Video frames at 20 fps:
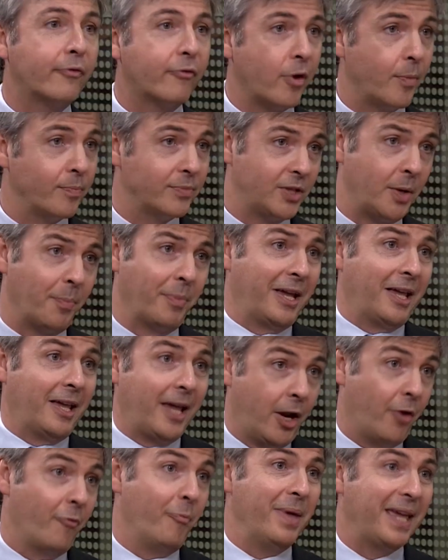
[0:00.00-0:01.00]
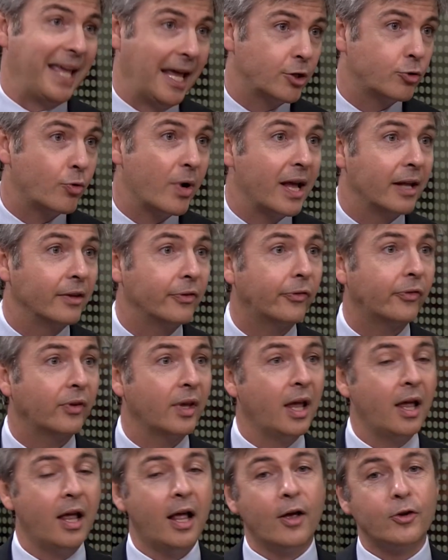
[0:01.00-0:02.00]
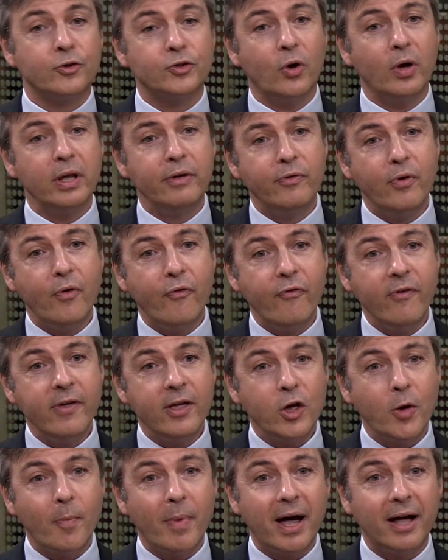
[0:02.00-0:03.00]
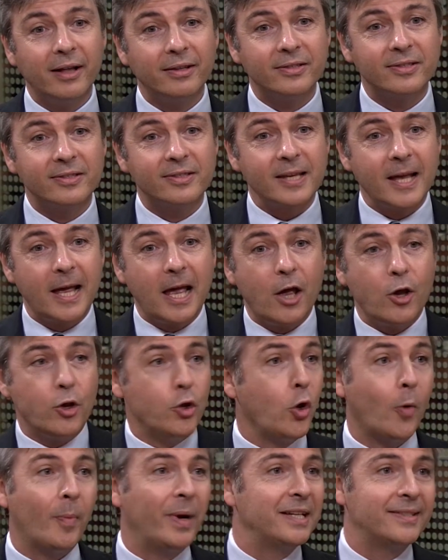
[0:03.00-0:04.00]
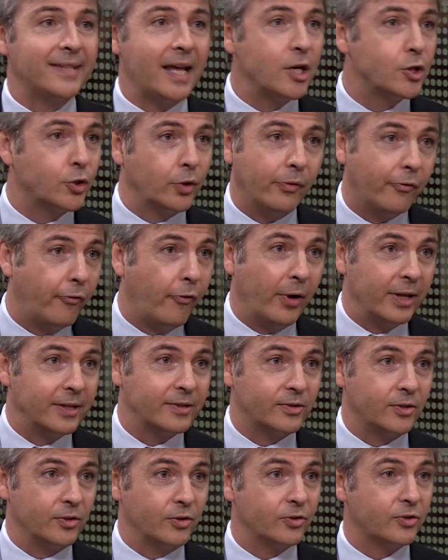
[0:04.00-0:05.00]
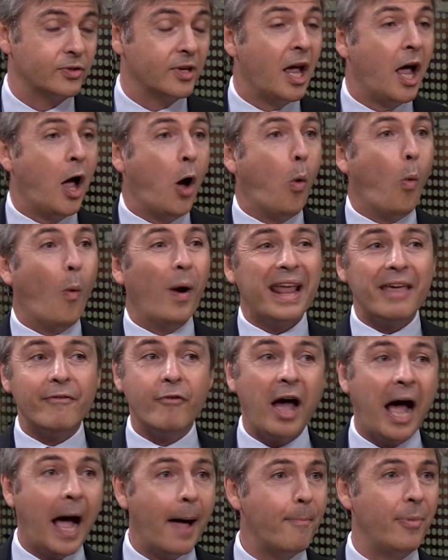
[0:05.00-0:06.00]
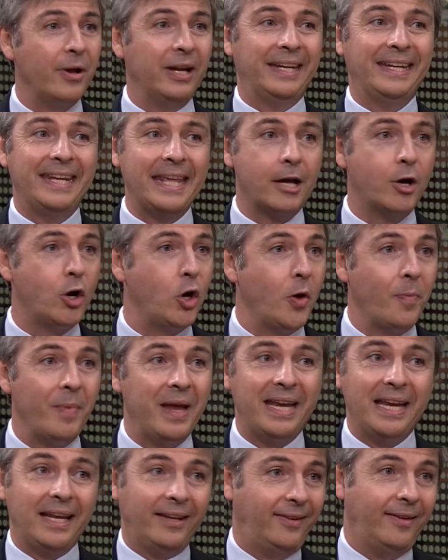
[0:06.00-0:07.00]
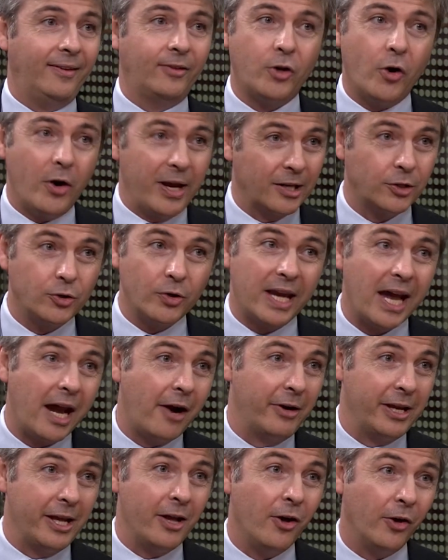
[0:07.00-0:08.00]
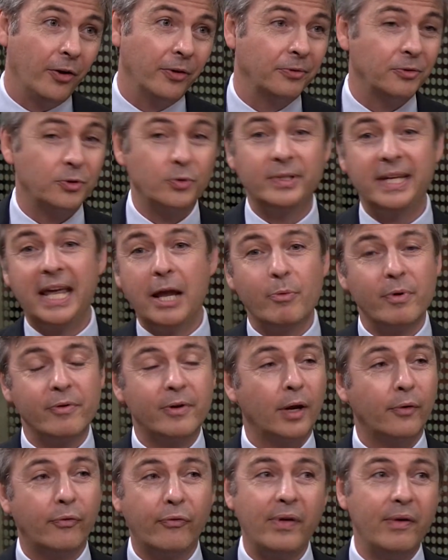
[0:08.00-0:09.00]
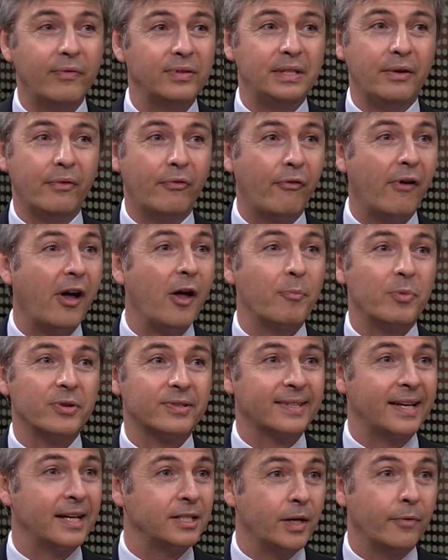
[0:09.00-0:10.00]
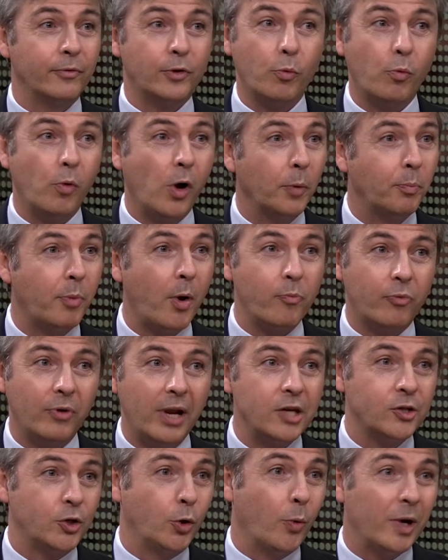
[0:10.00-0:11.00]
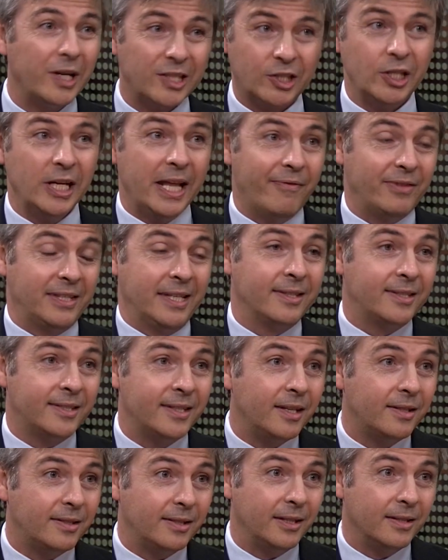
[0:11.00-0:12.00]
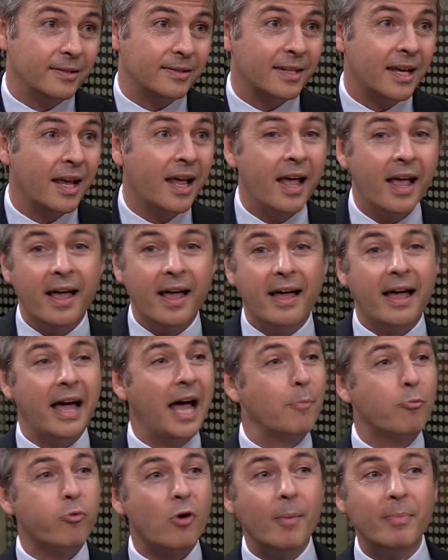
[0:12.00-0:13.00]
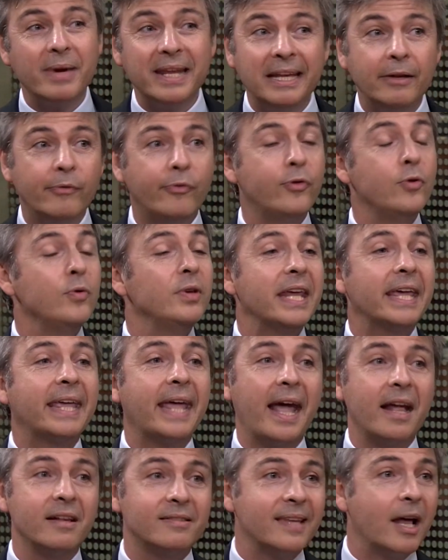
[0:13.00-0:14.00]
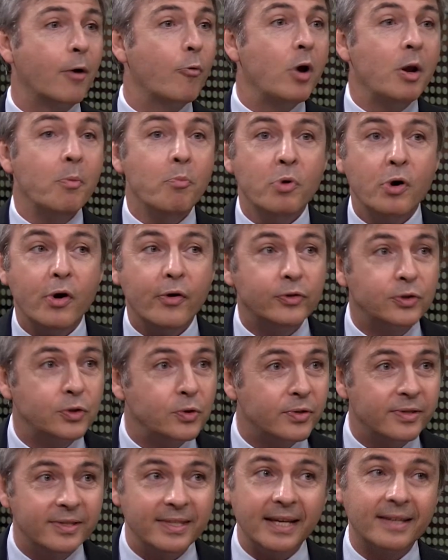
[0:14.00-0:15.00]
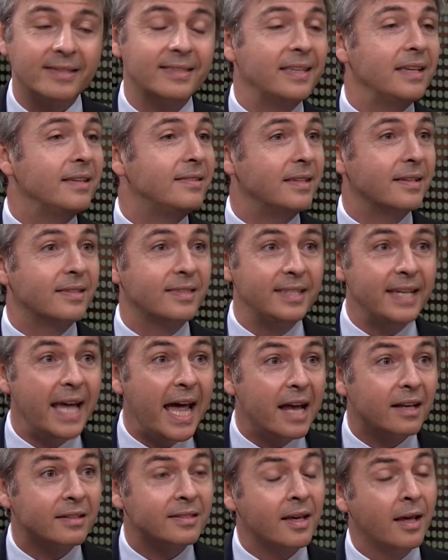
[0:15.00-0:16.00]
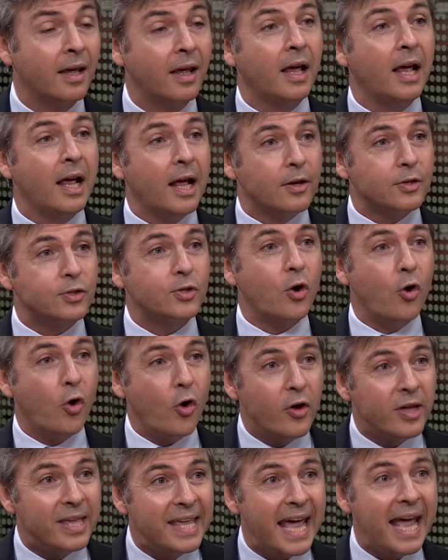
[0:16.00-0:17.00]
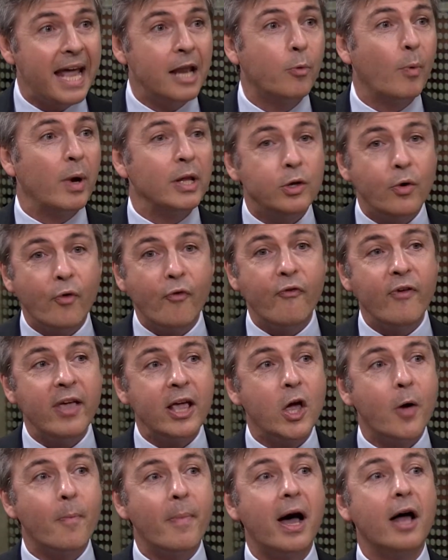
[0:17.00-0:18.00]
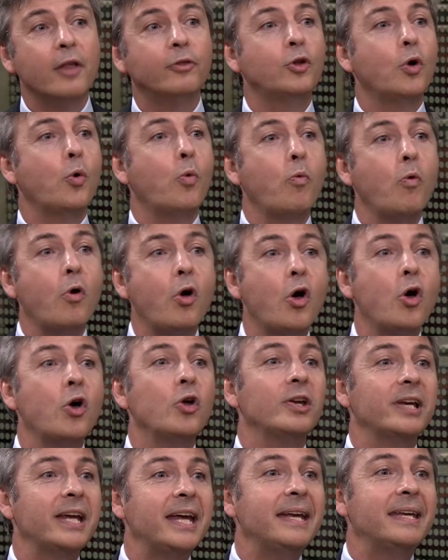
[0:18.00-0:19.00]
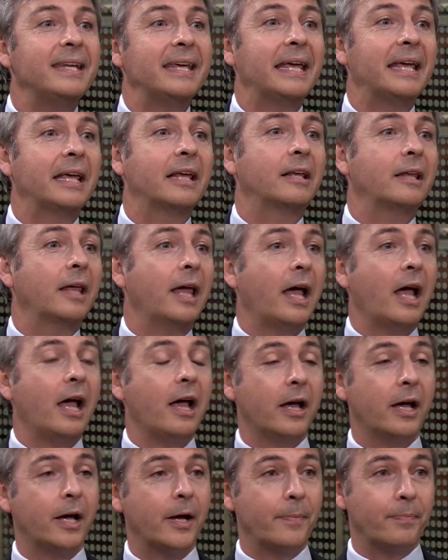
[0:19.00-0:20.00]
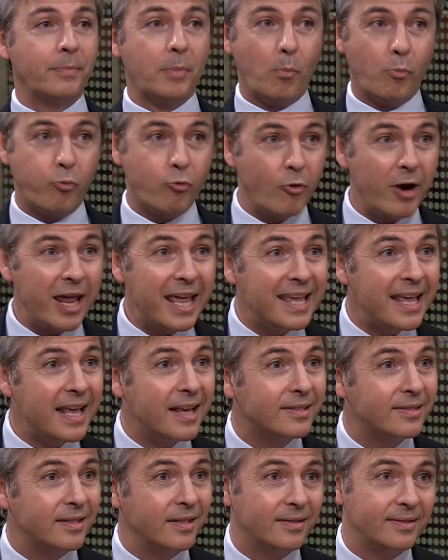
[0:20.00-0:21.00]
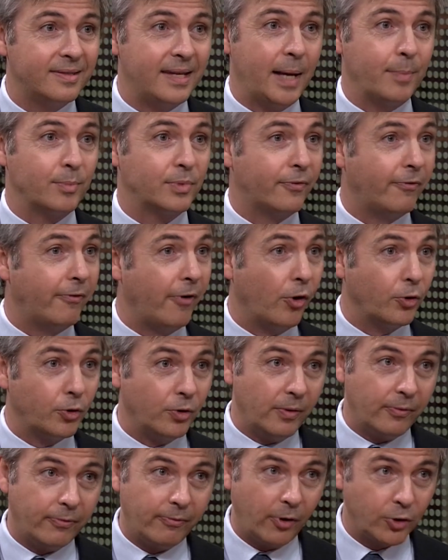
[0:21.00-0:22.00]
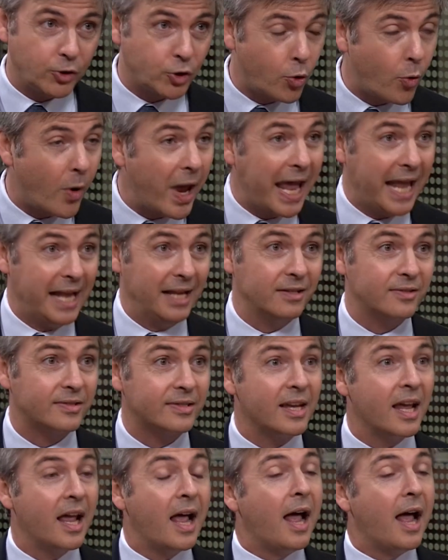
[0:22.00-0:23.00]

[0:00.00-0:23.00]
from some kind of mega trends. So if you think about urbanization, for instance, whatever happened in the economy, this is going to carry on. Today, we've got 55% of the world population which lives in cities, and probably in a few decades, that will move to 60, 68. So again, when you think about the world-leading braking systems for trains,